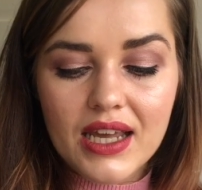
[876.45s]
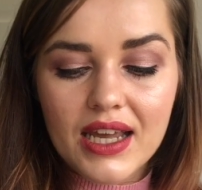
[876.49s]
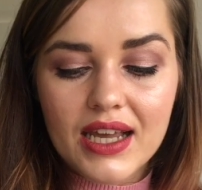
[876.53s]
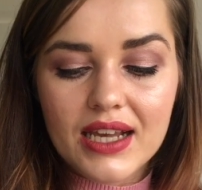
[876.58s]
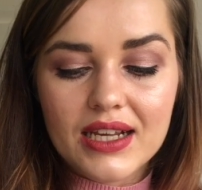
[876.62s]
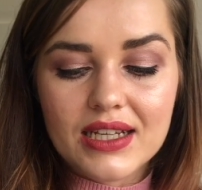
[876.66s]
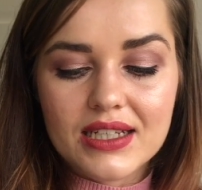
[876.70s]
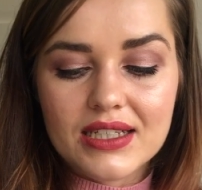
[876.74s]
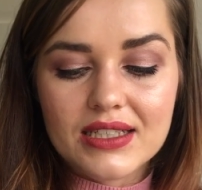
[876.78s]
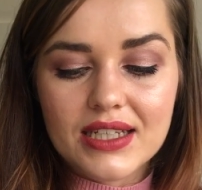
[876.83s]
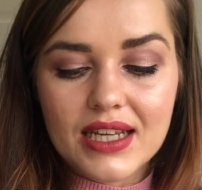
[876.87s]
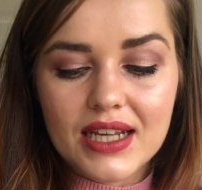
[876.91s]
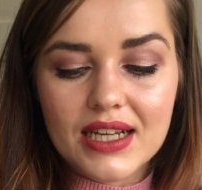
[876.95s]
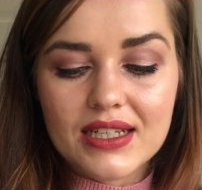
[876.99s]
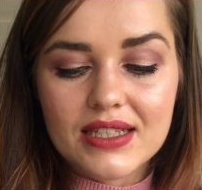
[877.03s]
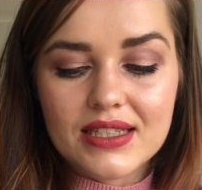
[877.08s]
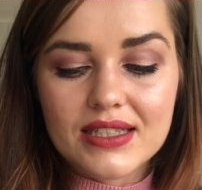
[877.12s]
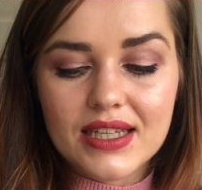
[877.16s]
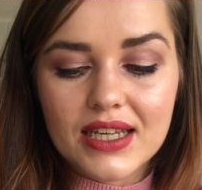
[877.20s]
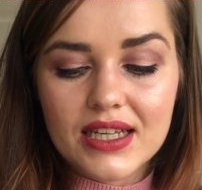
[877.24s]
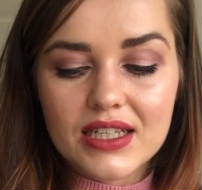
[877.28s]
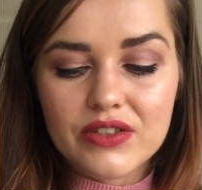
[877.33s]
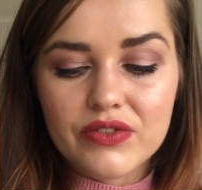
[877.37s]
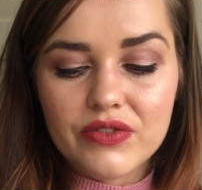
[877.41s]
It contains
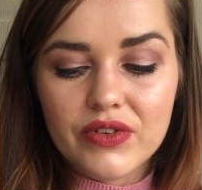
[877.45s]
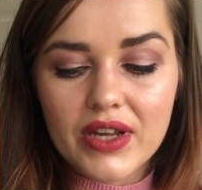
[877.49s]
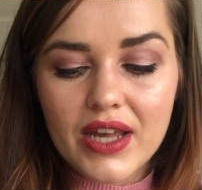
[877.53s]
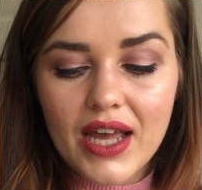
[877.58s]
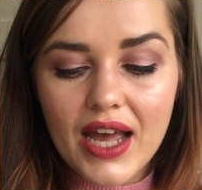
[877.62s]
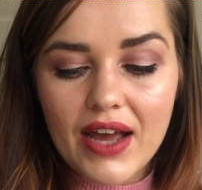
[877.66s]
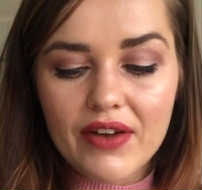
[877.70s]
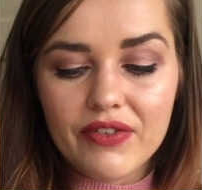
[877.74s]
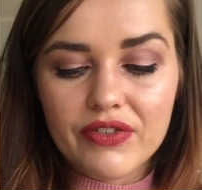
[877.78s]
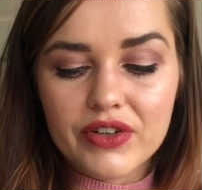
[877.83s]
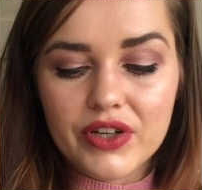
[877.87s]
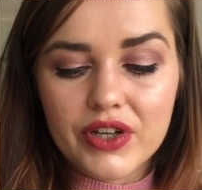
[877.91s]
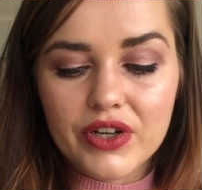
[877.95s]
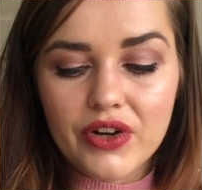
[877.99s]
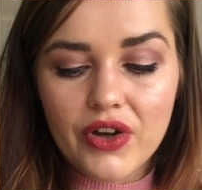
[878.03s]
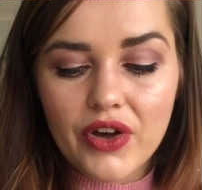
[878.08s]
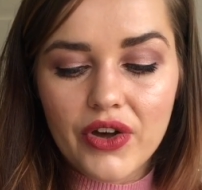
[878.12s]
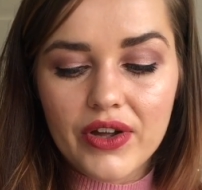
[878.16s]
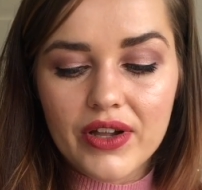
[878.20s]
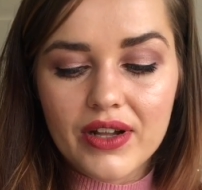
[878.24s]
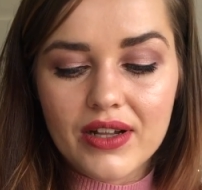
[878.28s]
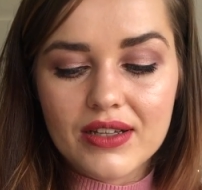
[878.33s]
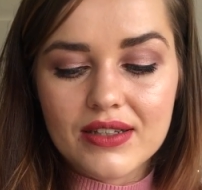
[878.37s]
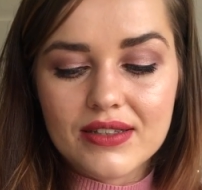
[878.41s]
6 rare African
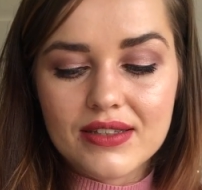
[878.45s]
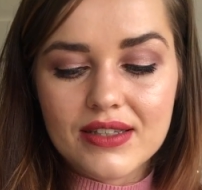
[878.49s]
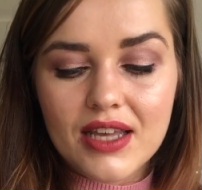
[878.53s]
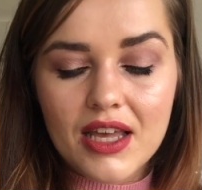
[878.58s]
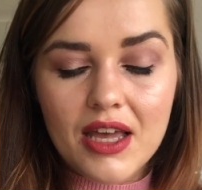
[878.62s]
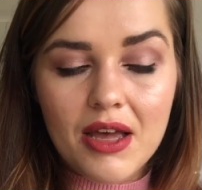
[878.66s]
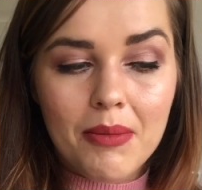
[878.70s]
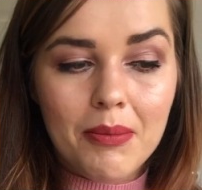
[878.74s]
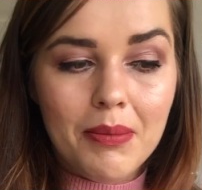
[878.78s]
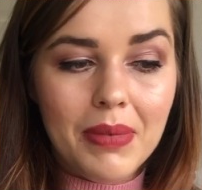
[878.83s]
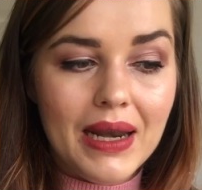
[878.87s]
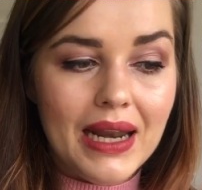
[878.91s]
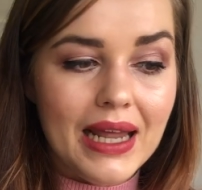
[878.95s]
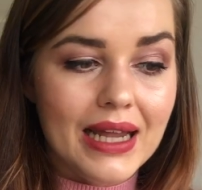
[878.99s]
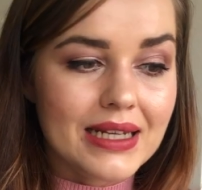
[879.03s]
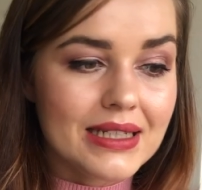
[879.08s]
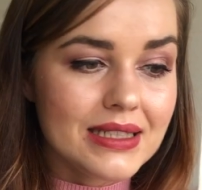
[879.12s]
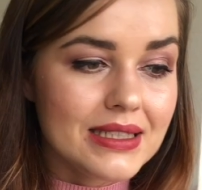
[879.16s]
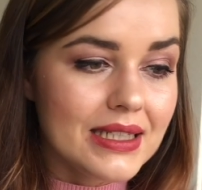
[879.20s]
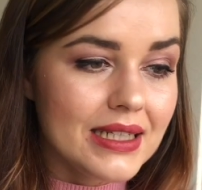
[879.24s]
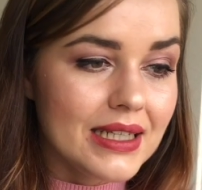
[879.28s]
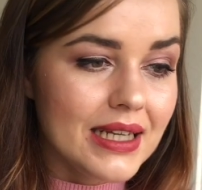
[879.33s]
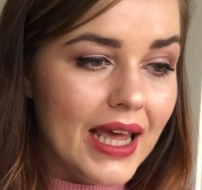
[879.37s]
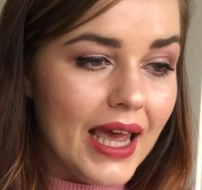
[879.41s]
oils,
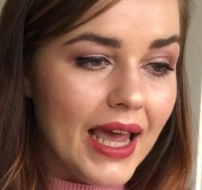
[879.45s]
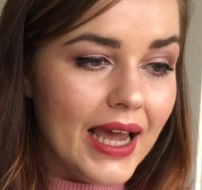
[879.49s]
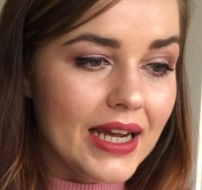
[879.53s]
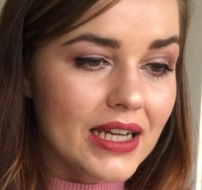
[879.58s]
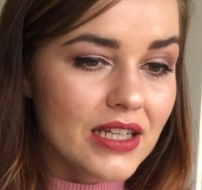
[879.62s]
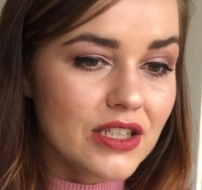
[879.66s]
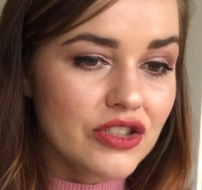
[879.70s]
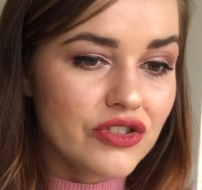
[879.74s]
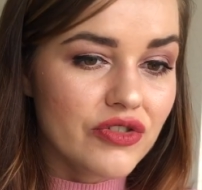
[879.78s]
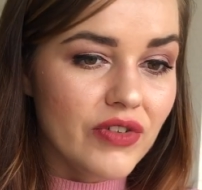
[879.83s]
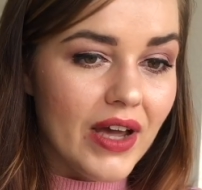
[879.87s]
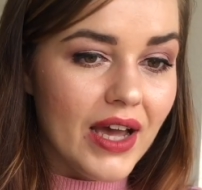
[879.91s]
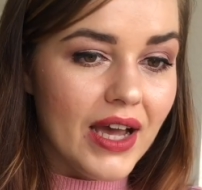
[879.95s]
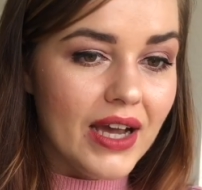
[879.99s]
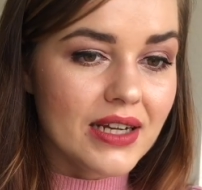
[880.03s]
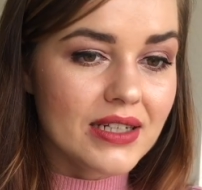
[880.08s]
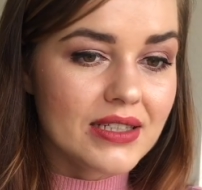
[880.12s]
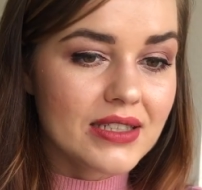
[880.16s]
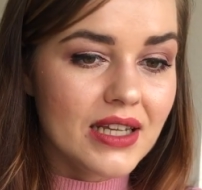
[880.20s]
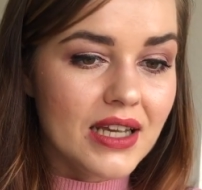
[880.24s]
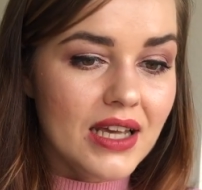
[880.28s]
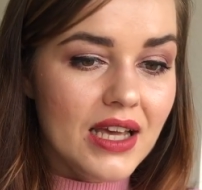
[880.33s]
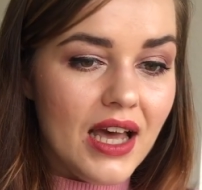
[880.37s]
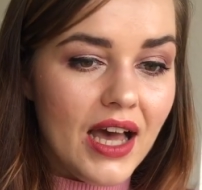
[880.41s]
plantain
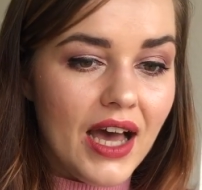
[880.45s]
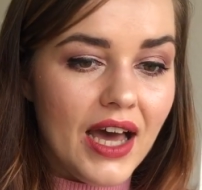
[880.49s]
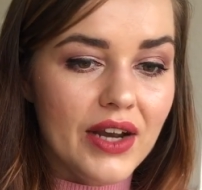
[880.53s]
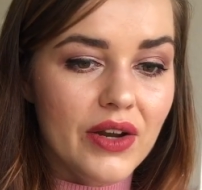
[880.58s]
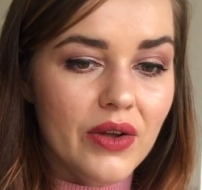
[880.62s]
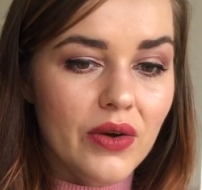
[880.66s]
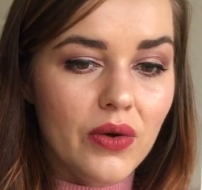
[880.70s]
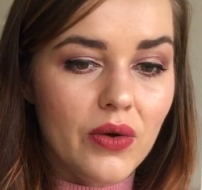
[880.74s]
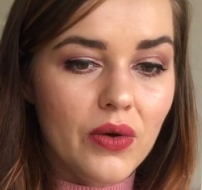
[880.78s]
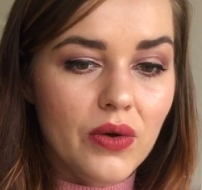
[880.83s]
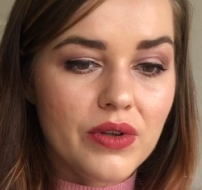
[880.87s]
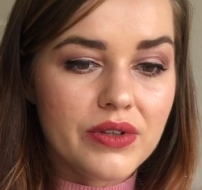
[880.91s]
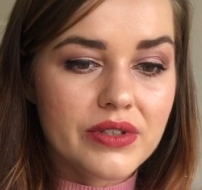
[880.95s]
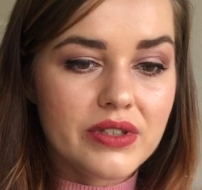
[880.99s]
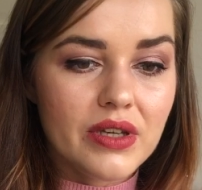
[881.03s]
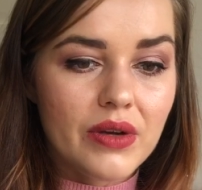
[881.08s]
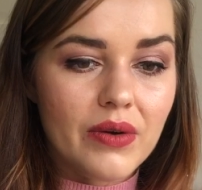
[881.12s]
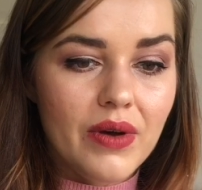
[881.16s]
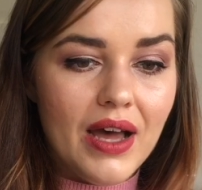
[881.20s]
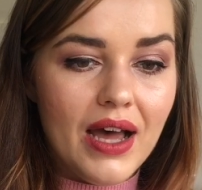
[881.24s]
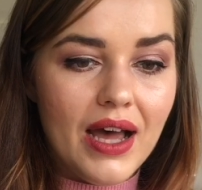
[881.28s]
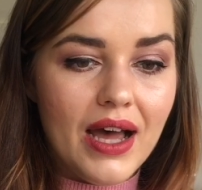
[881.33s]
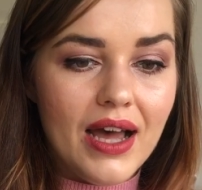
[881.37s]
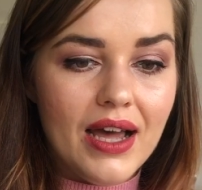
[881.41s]
extract, and it
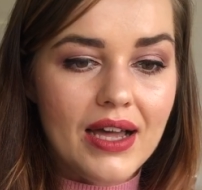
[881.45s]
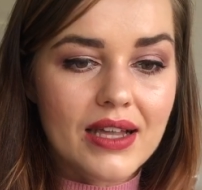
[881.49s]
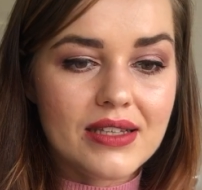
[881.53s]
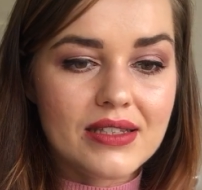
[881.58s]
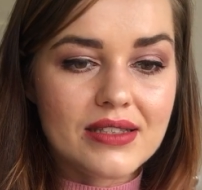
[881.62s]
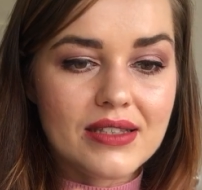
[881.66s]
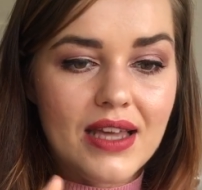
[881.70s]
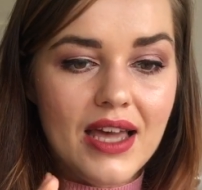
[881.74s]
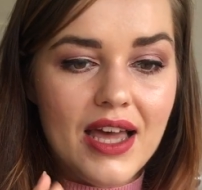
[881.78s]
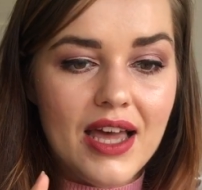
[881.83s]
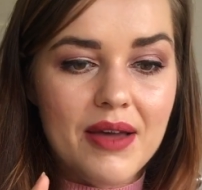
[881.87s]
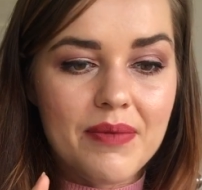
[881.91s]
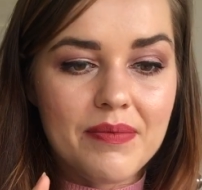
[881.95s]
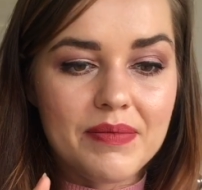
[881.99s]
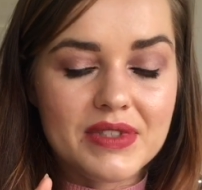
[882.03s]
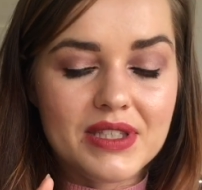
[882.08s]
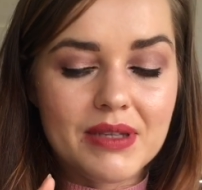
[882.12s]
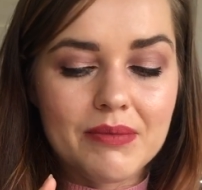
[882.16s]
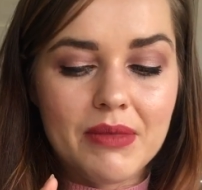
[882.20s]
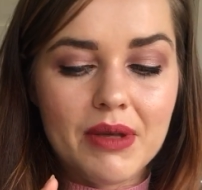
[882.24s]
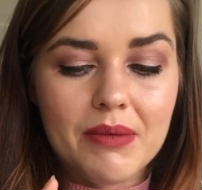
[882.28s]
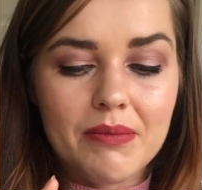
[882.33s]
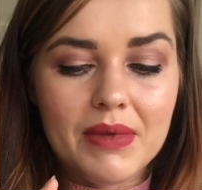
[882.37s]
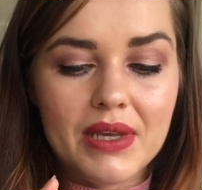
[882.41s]
also has
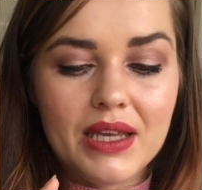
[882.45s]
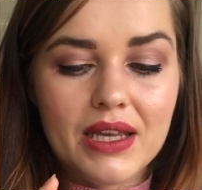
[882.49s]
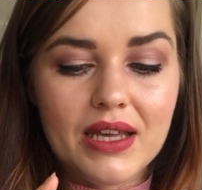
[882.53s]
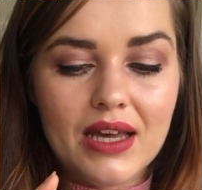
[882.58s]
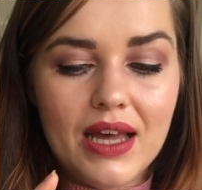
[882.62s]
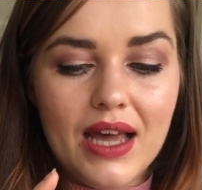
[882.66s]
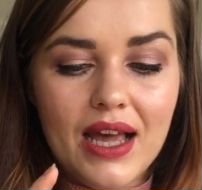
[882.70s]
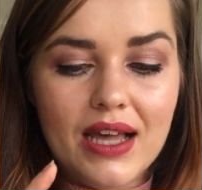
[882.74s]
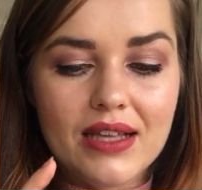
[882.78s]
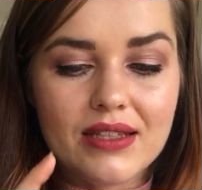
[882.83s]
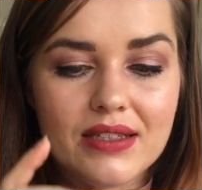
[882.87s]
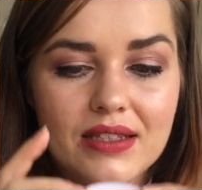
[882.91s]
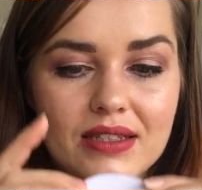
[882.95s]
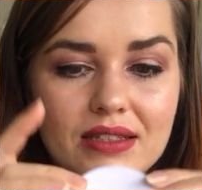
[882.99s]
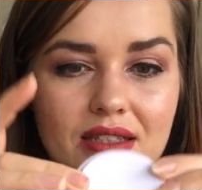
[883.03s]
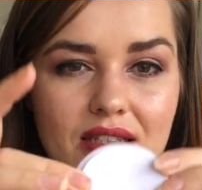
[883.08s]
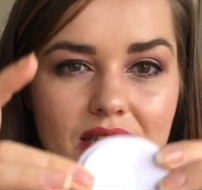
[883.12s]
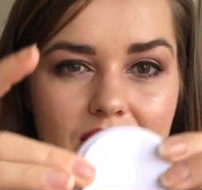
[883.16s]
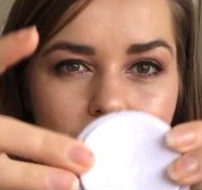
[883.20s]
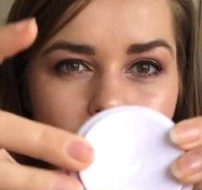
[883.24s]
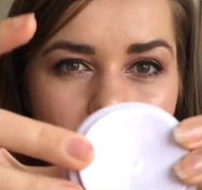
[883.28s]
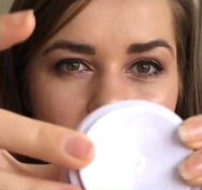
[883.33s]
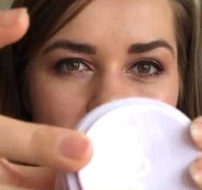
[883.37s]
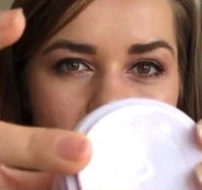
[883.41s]
some omega acids
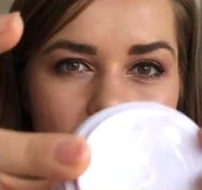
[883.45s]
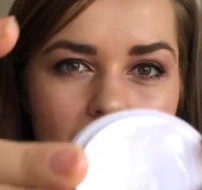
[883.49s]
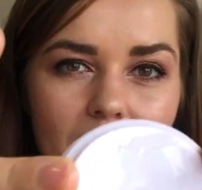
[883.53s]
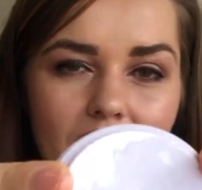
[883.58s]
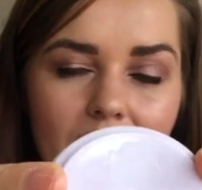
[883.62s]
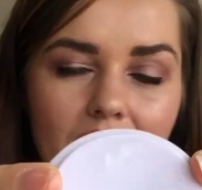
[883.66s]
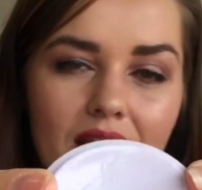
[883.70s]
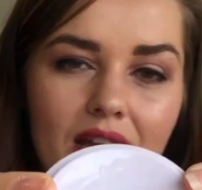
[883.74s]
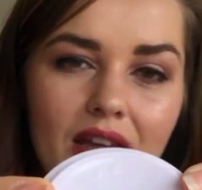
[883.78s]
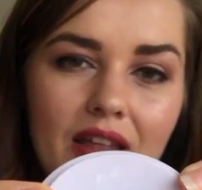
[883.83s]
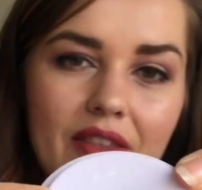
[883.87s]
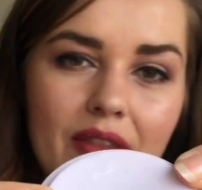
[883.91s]
as well.